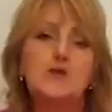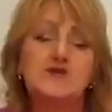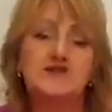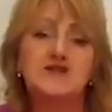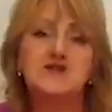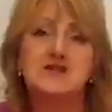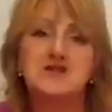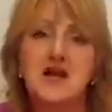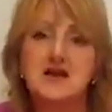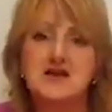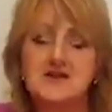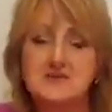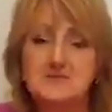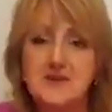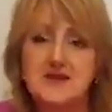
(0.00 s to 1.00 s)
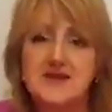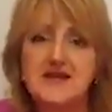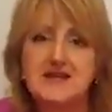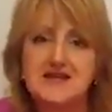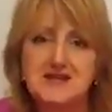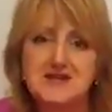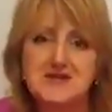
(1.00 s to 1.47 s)
He was just
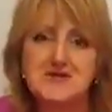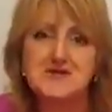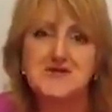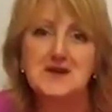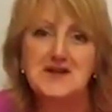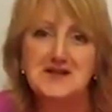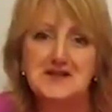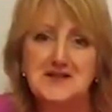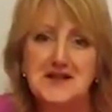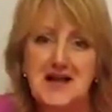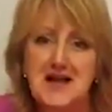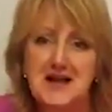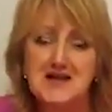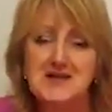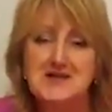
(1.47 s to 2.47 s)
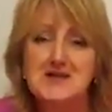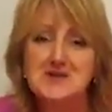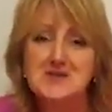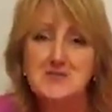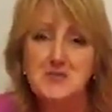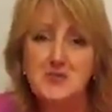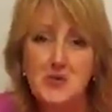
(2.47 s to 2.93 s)
beginning to feel
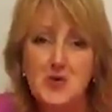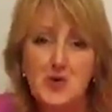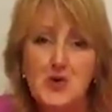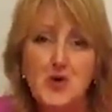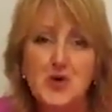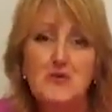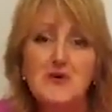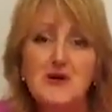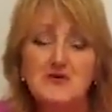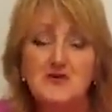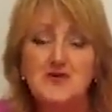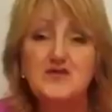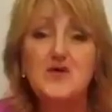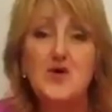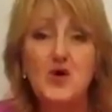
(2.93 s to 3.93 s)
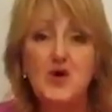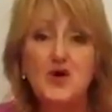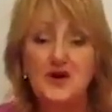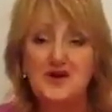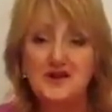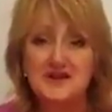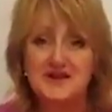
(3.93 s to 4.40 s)
nice and warm and
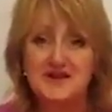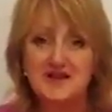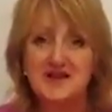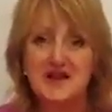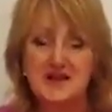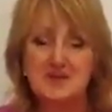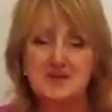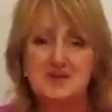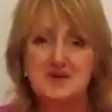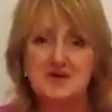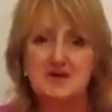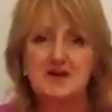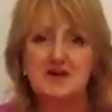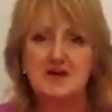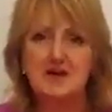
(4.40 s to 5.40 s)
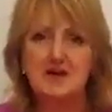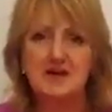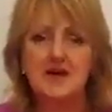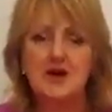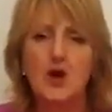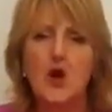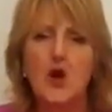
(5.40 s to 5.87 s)
fall asleep
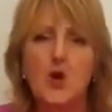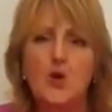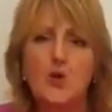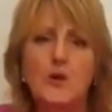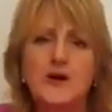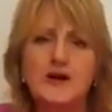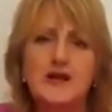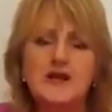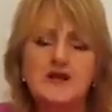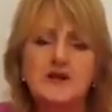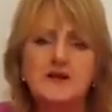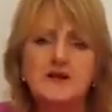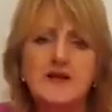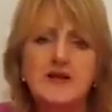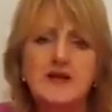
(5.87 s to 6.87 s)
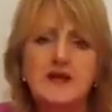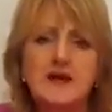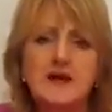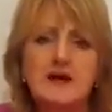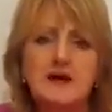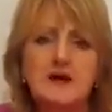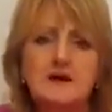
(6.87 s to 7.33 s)
when he could
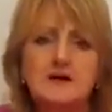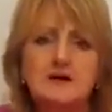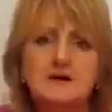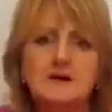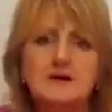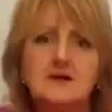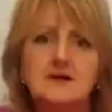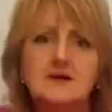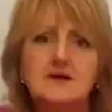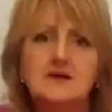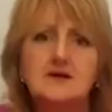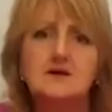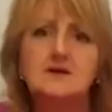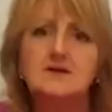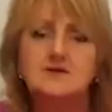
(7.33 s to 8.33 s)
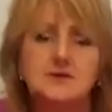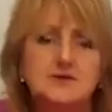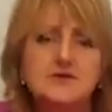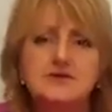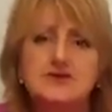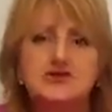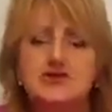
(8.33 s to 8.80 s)
hear
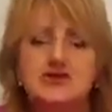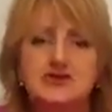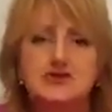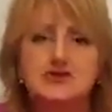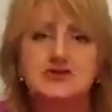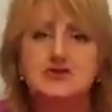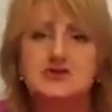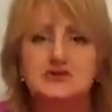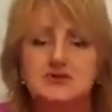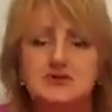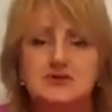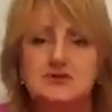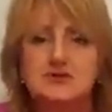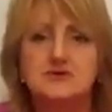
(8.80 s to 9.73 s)
dun dun dun dun dun